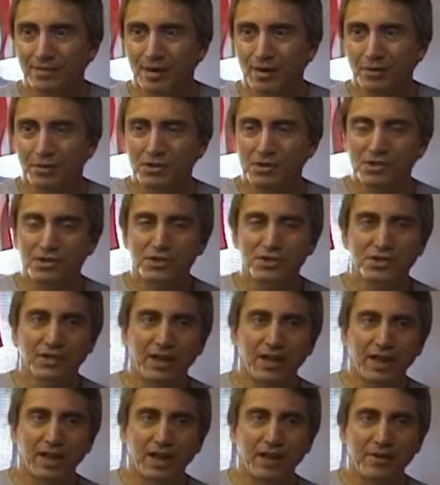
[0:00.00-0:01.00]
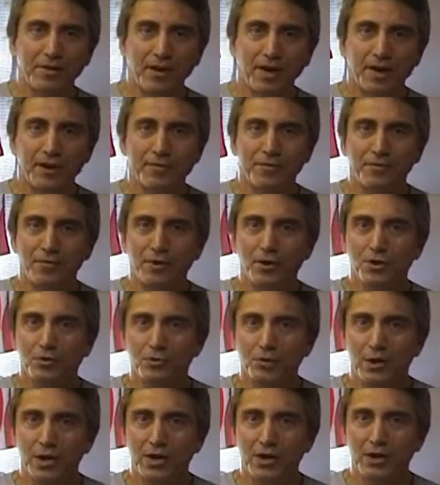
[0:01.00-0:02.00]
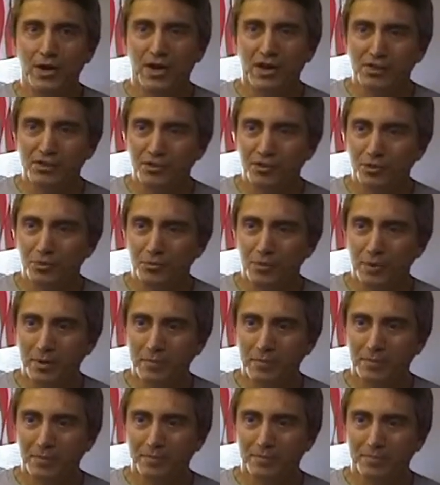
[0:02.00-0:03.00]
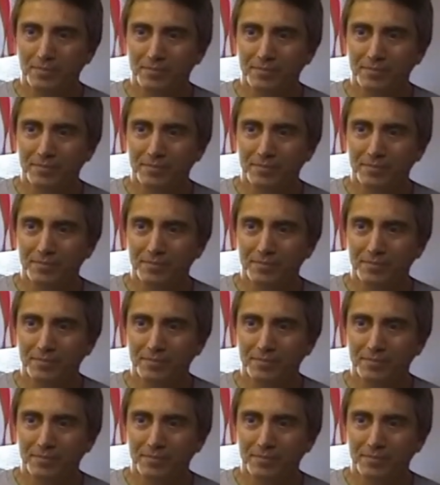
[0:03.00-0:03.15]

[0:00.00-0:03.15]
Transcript: Oh, this is like a, a fun way to execute people?